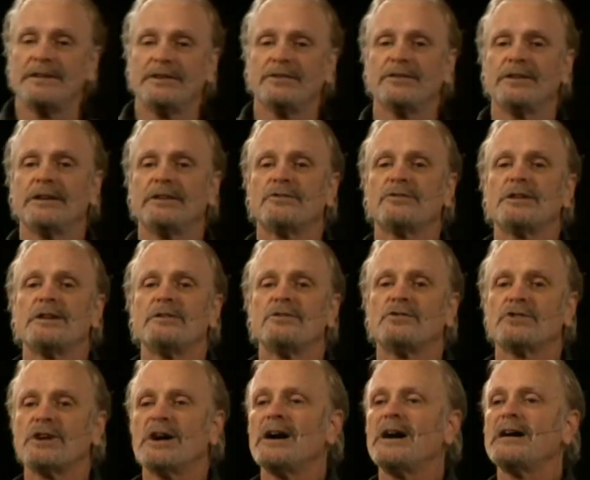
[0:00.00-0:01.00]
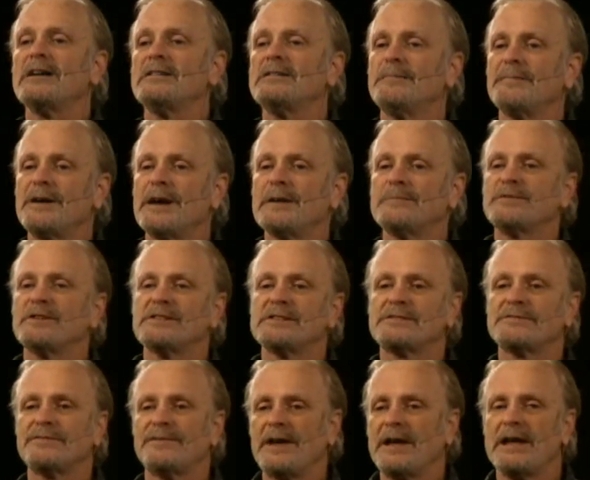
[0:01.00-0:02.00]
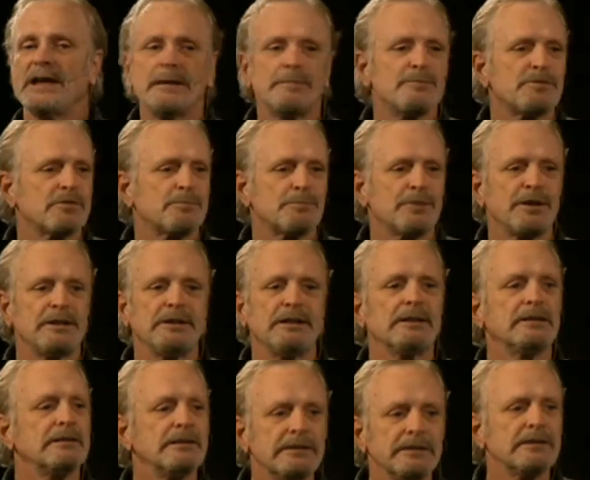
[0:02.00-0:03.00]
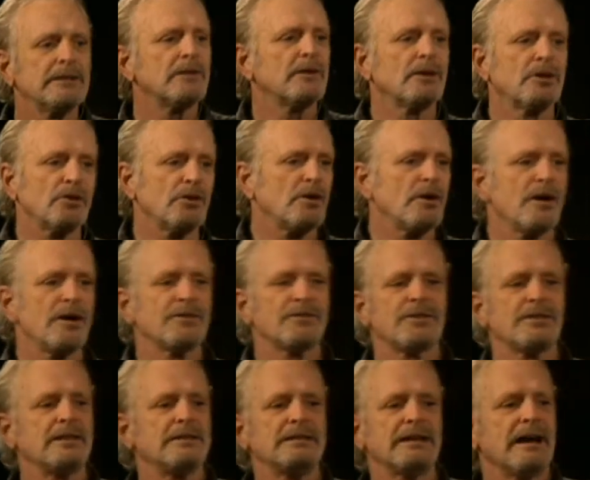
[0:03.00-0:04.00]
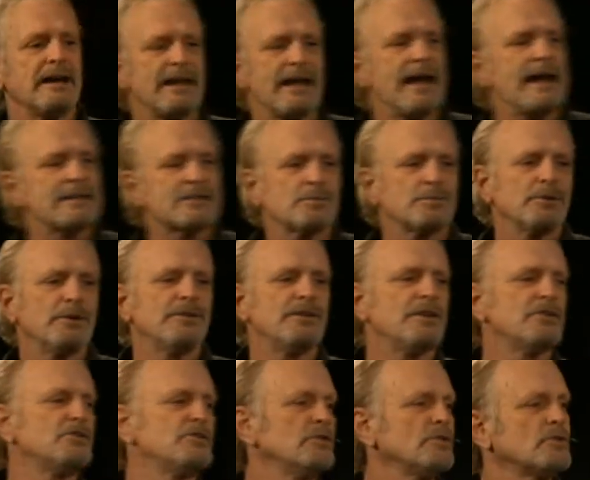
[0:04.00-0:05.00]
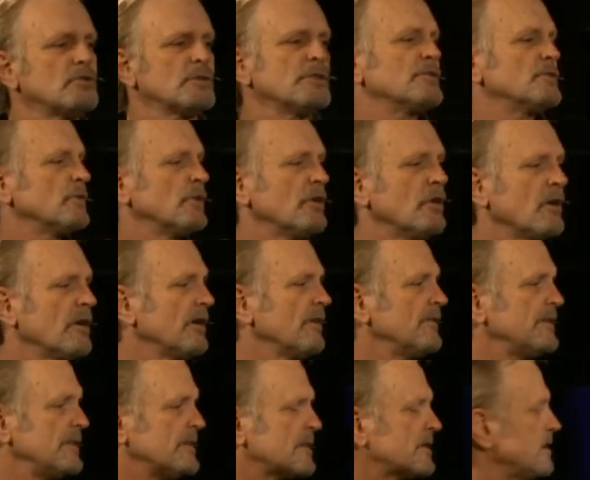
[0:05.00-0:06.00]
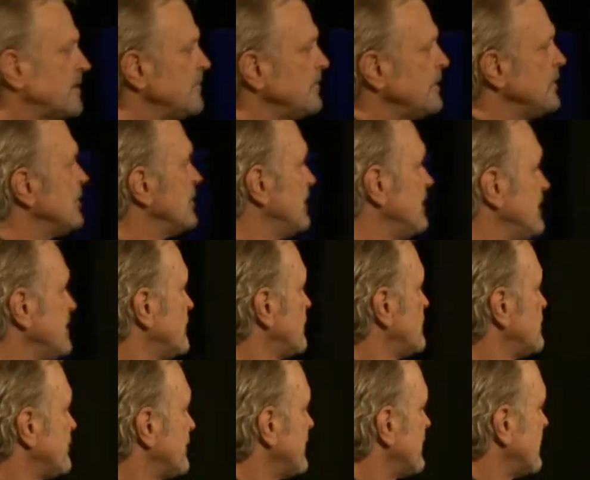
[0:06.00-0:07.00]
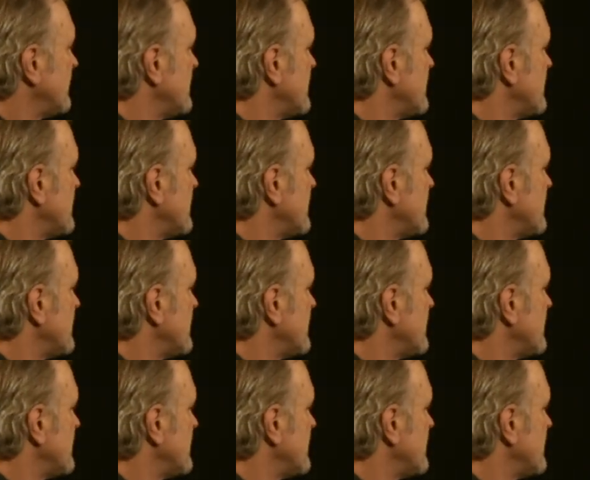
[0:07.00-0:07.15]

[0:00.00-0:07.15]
that says that John the Baptist's fame spread clear across the diaspora of the Jews, which were all of these communities spread